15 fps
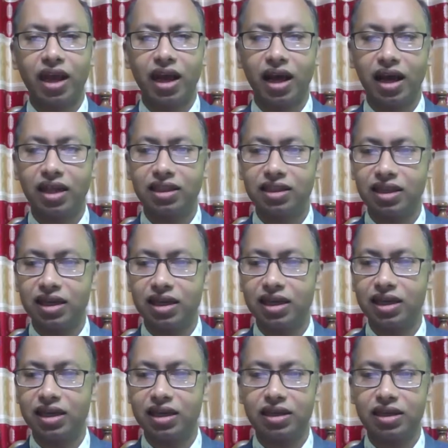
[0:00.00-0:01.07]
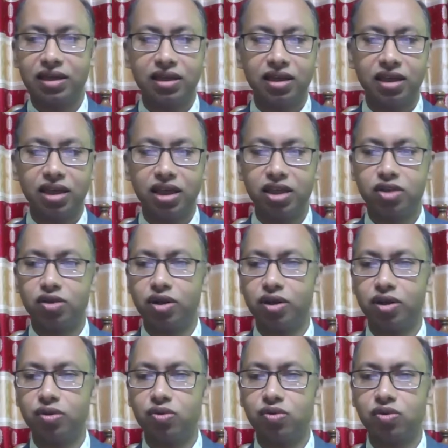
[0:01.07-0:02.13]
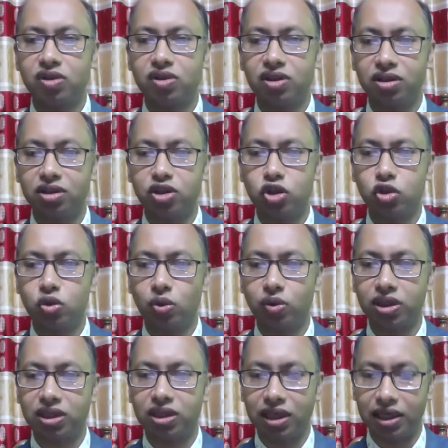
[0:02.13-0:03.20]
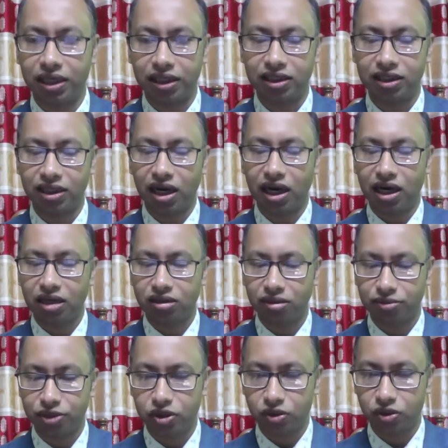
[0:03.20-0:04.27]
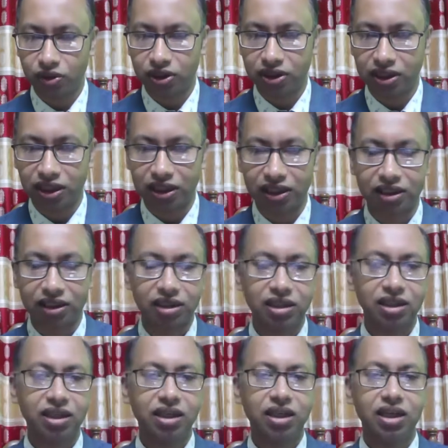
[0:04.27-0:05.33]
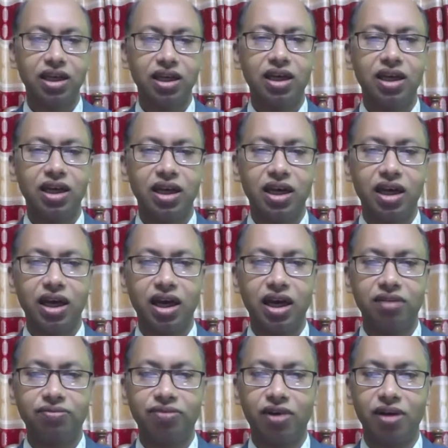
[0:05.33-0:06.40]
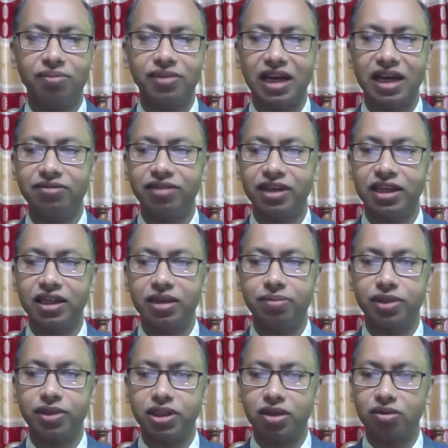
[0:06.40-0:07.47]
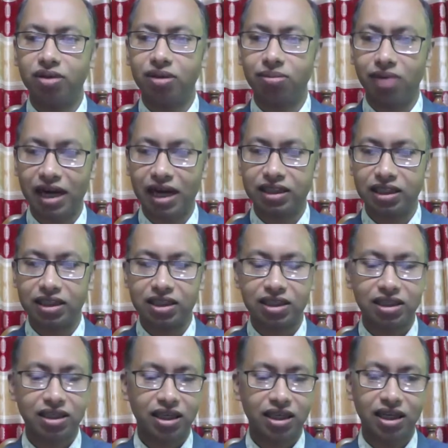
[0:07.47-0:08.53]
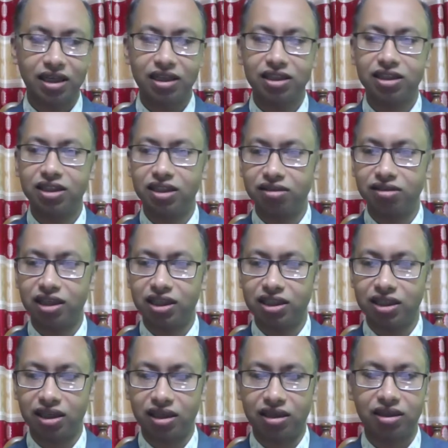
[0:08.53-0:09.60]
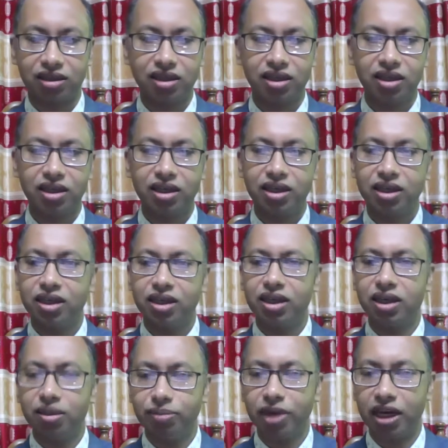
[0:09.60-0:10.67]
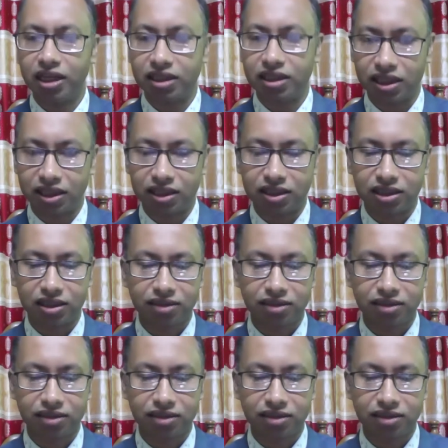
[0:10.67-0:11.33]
and they introduced storytelling, the art of storytelling. And from that very particular practice, English literature emanated.